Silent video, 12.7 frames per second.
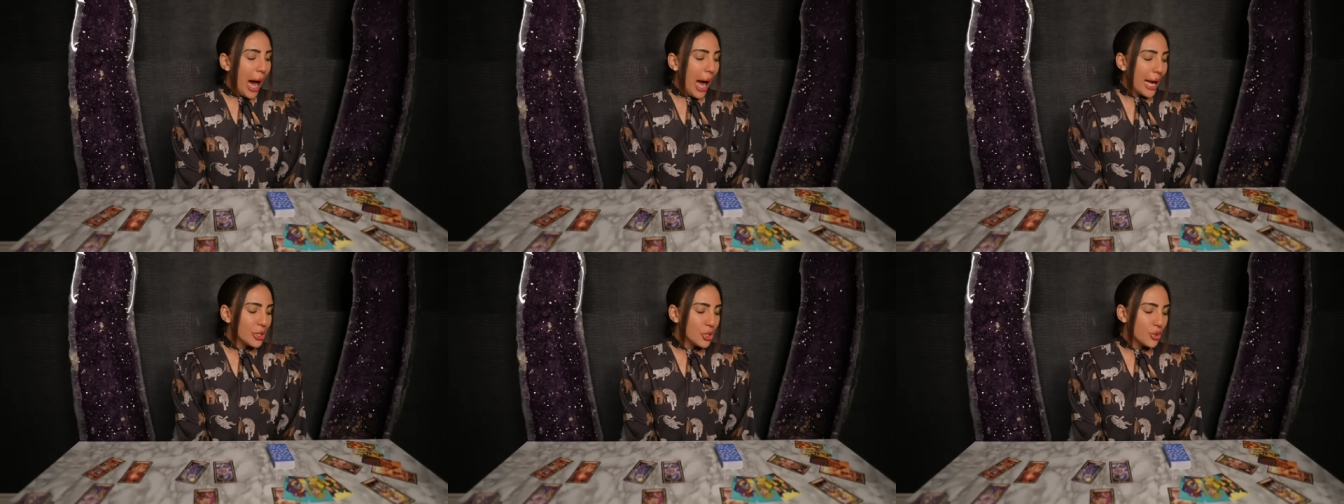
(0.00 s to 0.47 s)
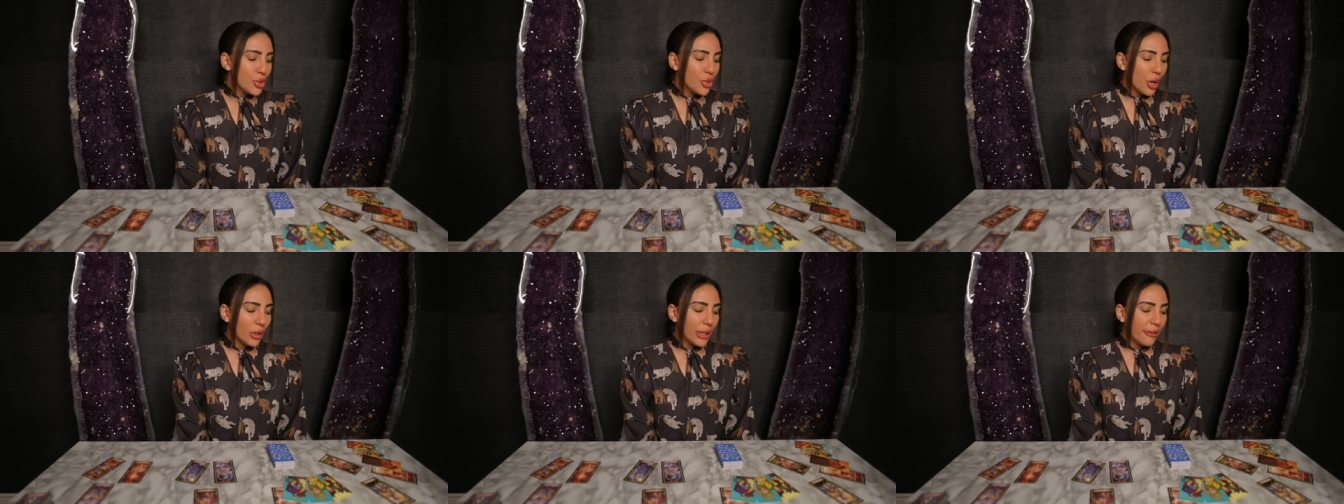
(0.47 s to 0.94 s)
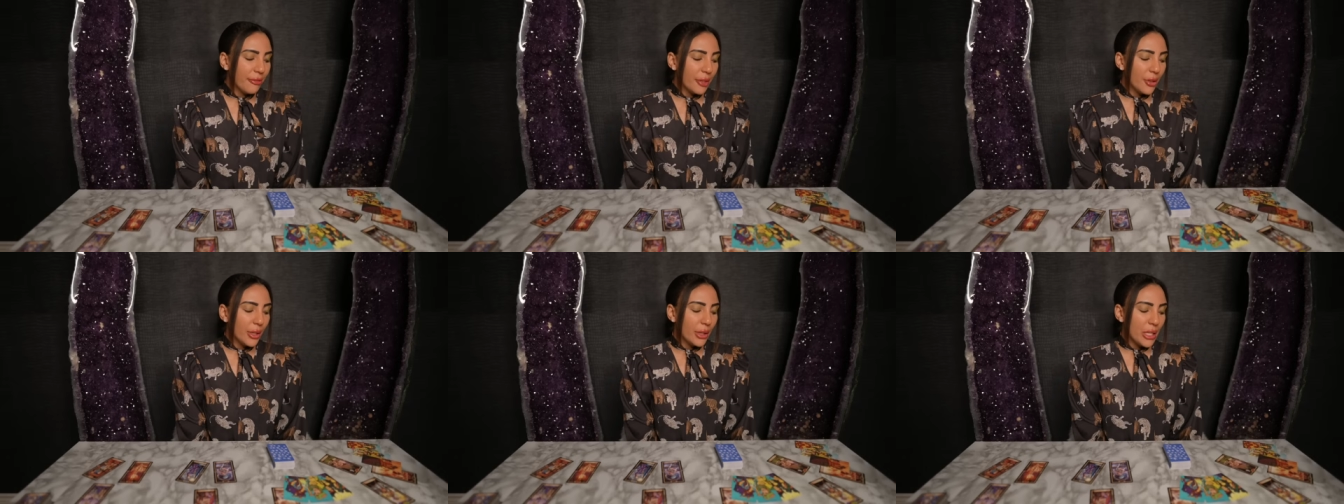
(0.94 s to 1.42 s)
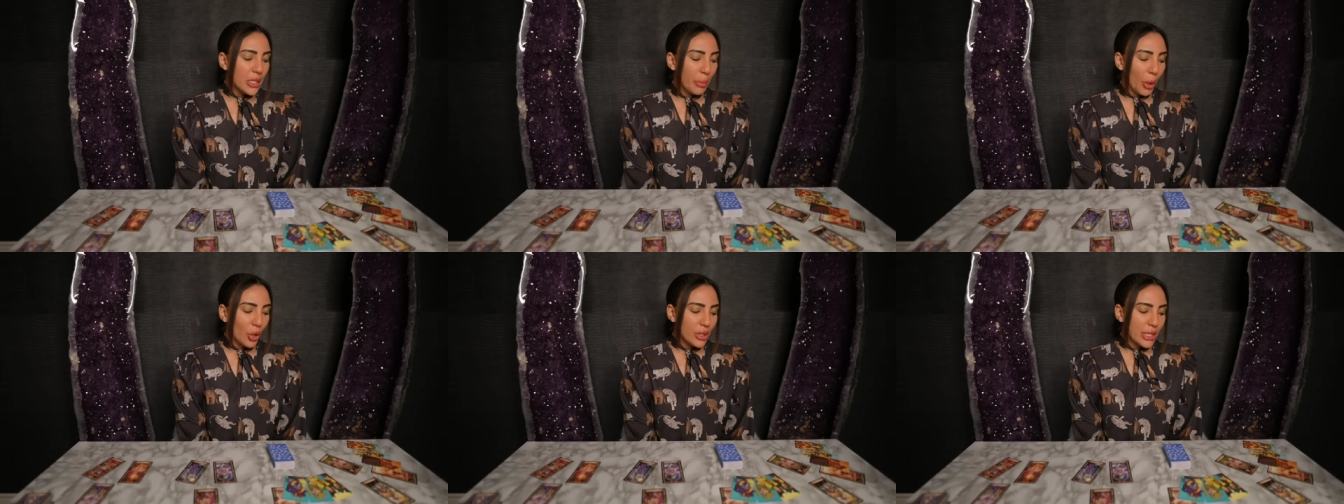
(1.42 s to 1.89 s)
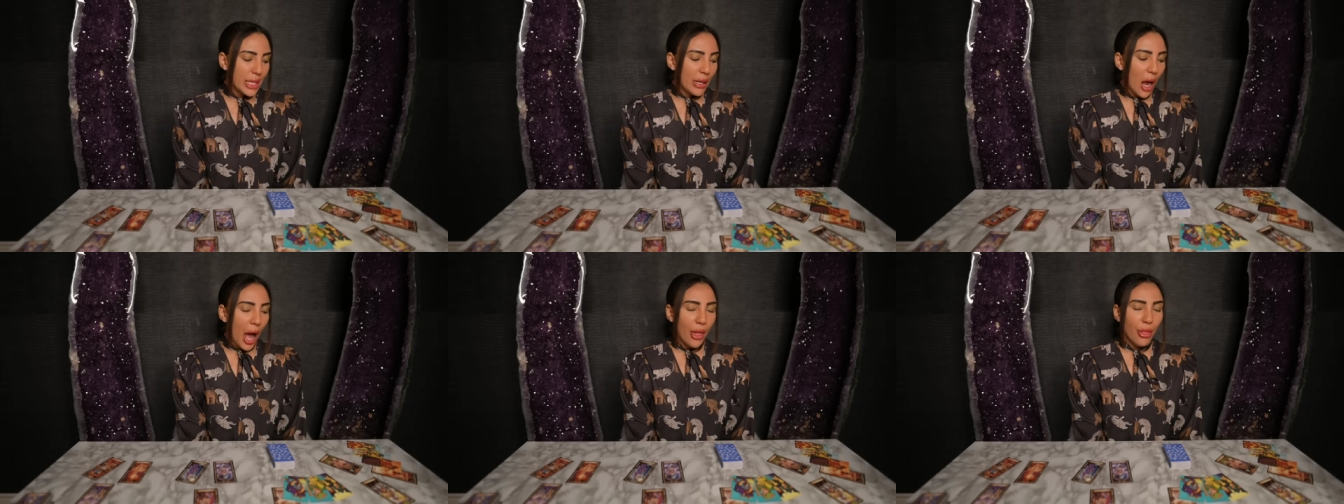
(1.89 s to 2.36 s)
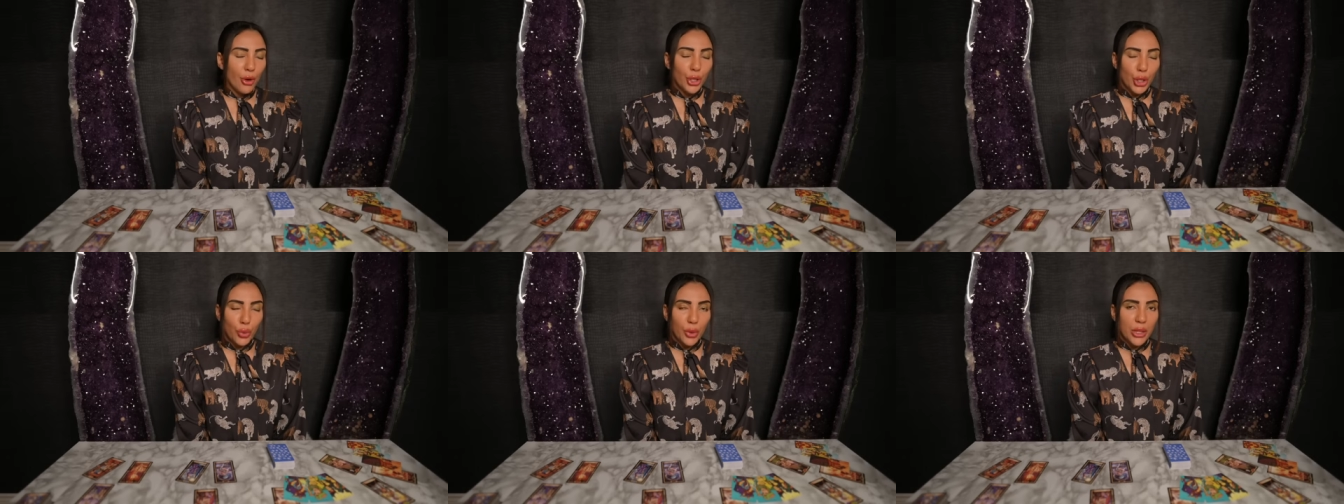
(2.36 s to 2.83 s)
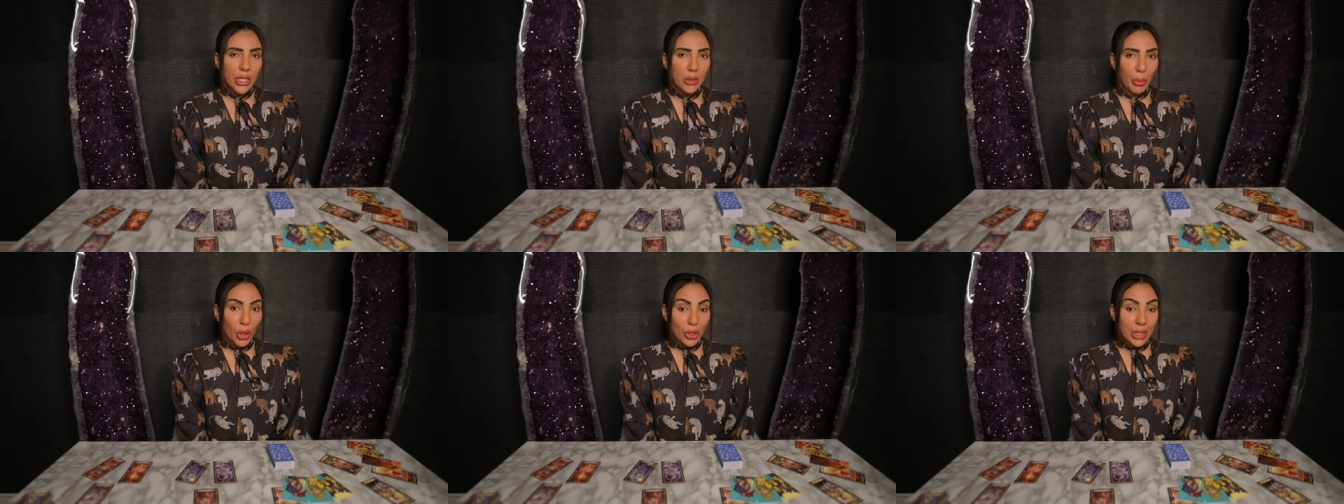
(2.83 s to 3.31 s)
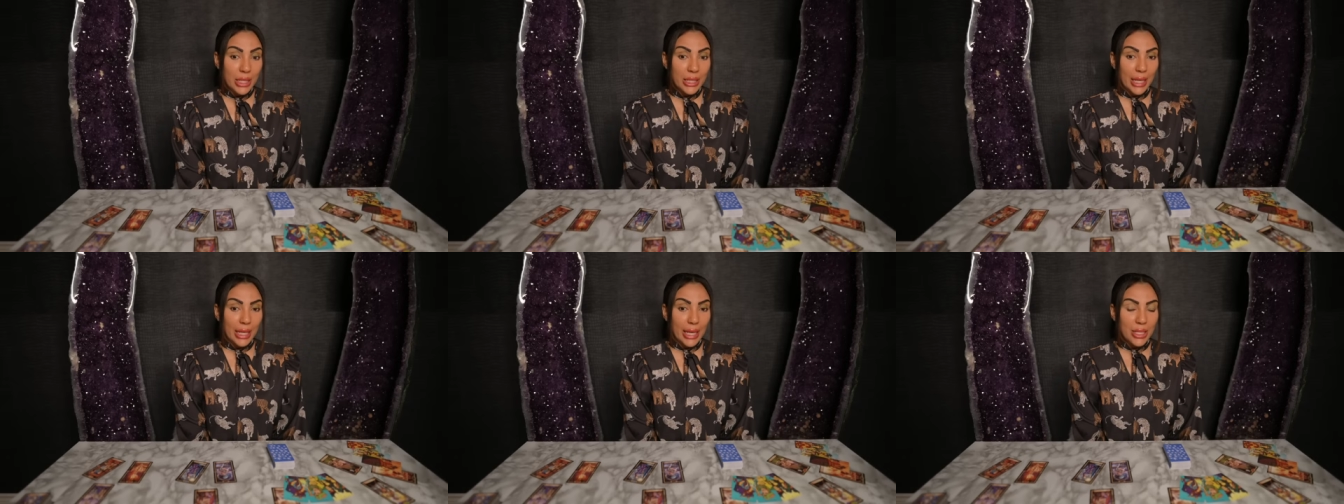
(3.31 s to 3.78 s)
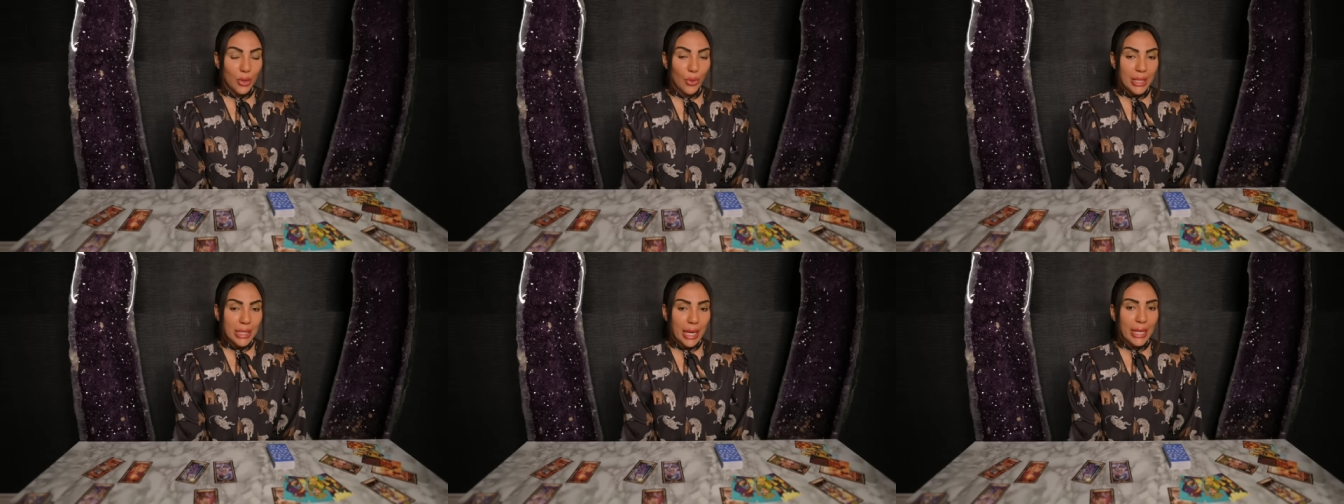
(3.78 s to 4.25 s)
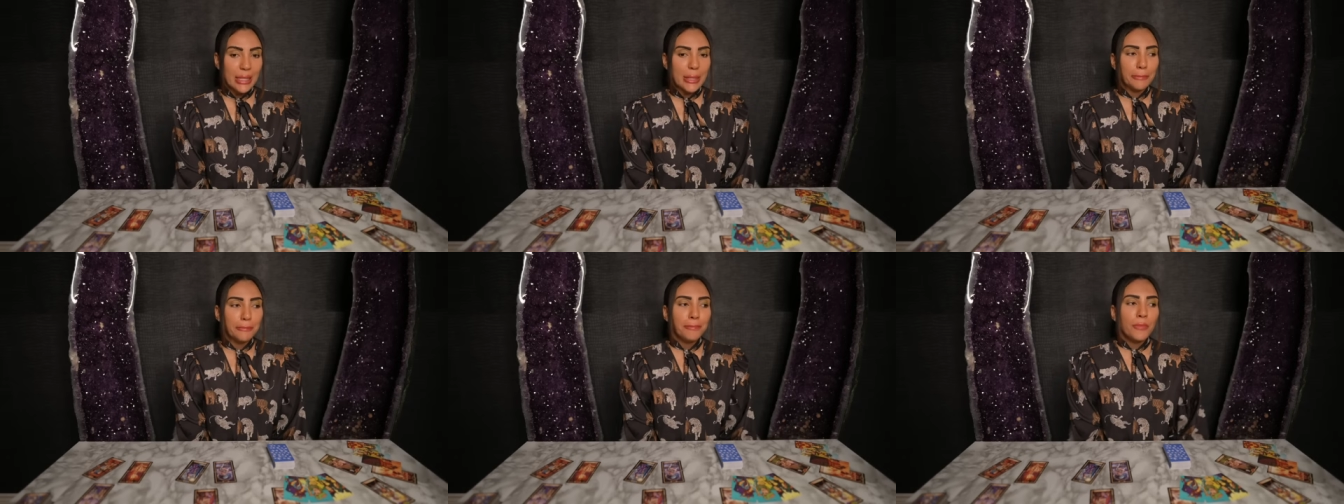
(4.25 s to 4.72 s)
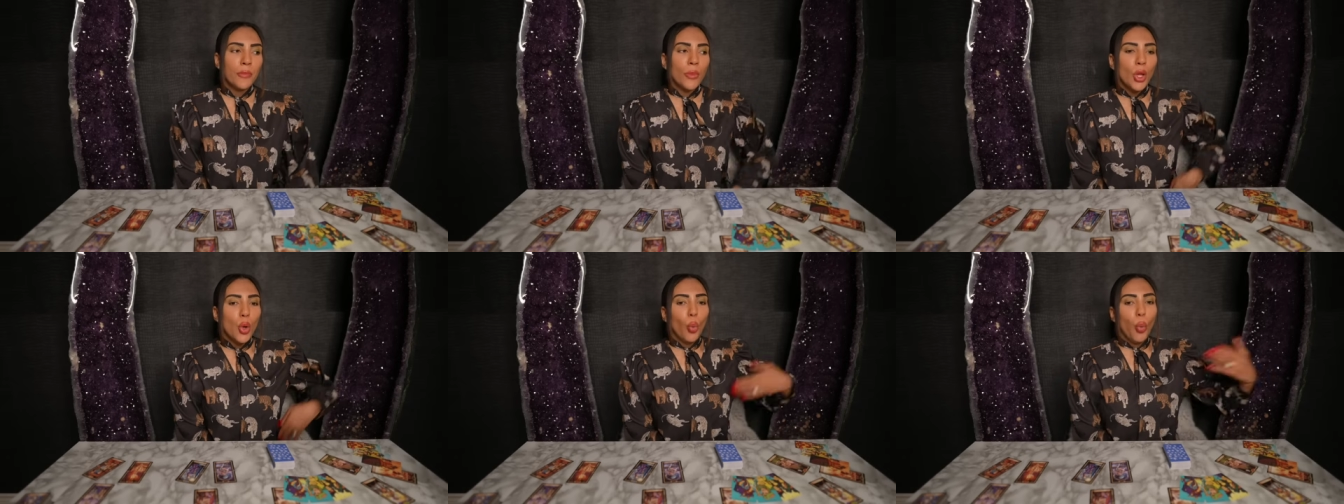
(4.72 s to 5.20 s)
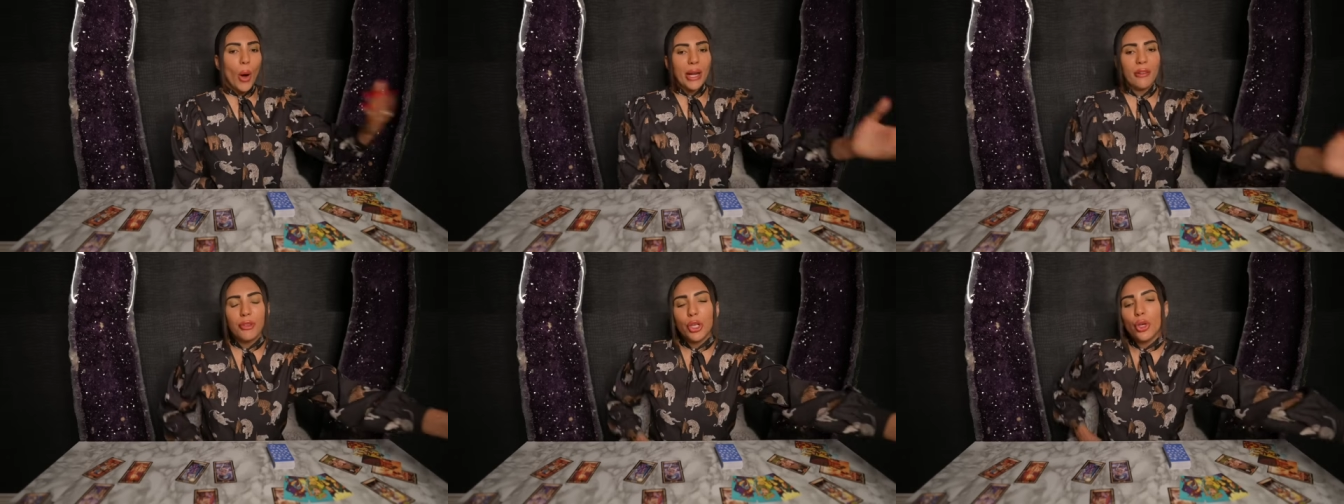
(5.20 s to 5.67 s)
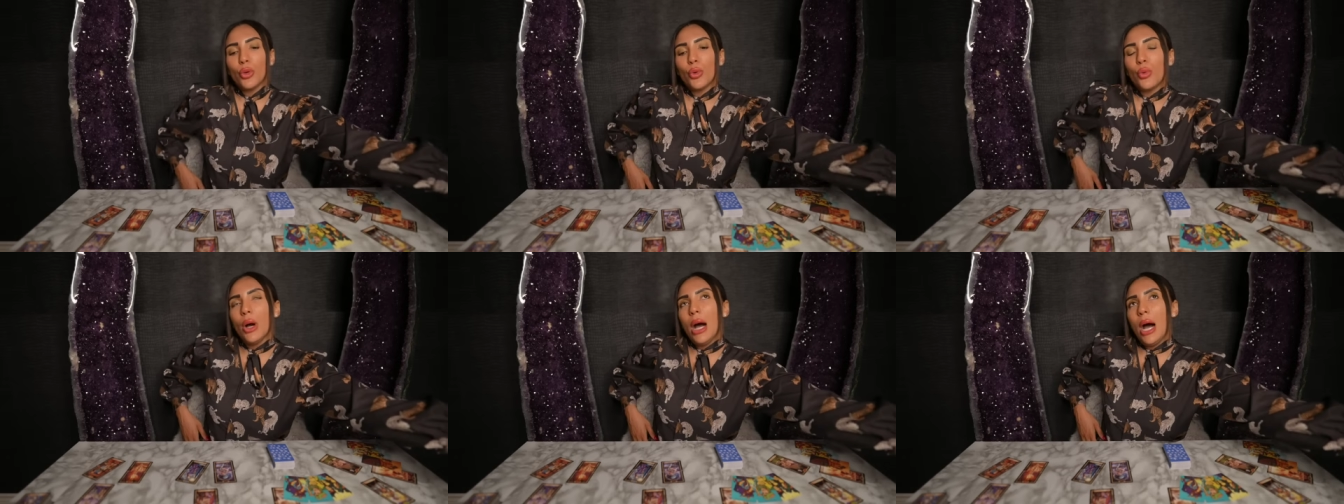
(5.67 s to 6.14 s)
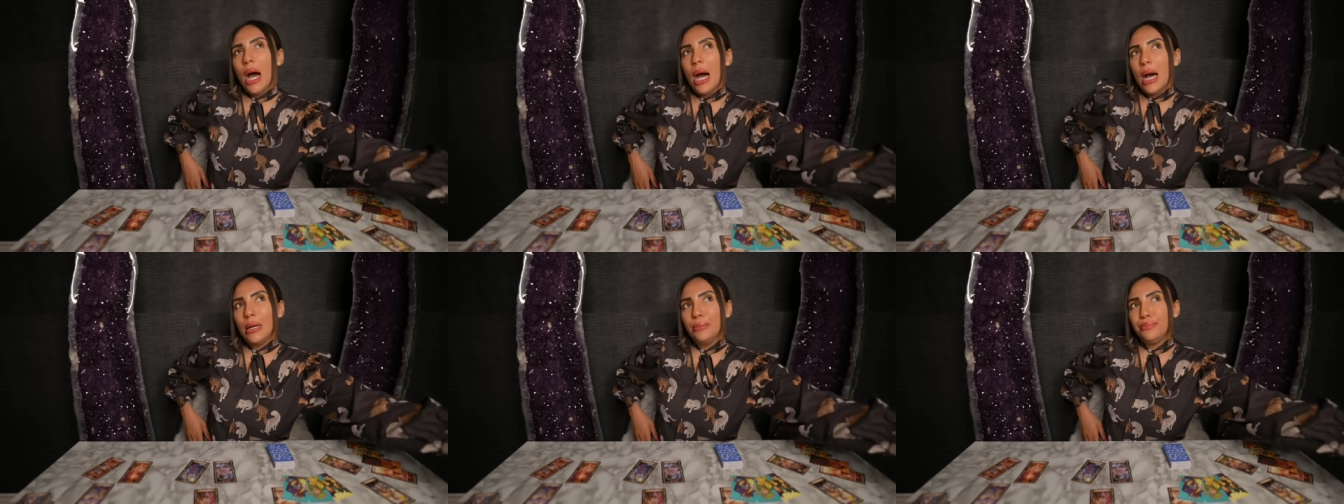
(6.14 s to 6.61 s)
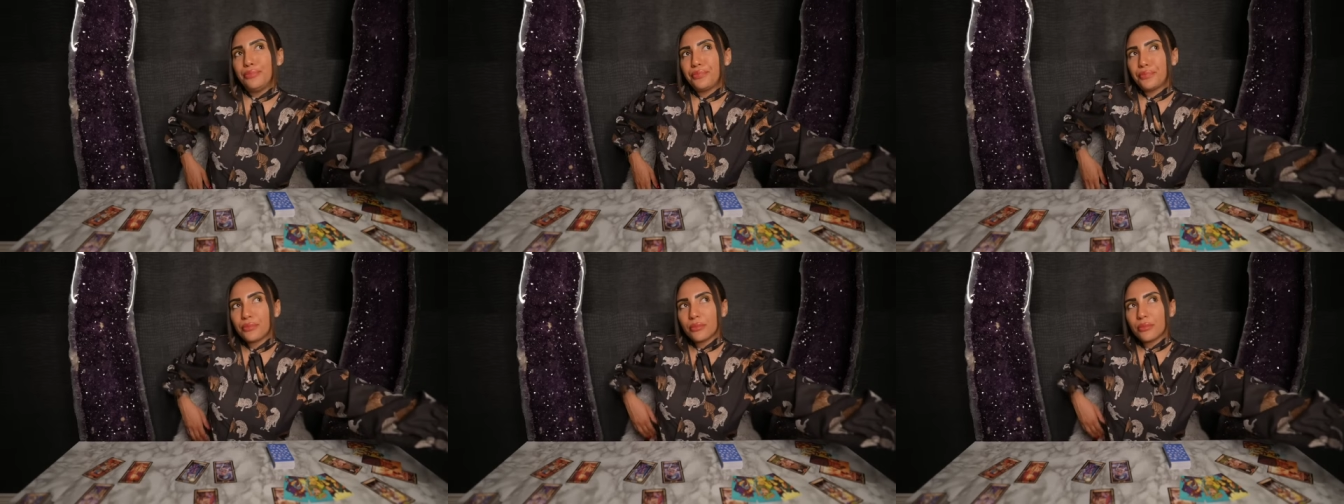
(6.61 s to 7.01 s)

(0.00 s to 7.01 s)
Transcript: I do strongly feel that this person, either you or this person, take it as it resonates, one of you um,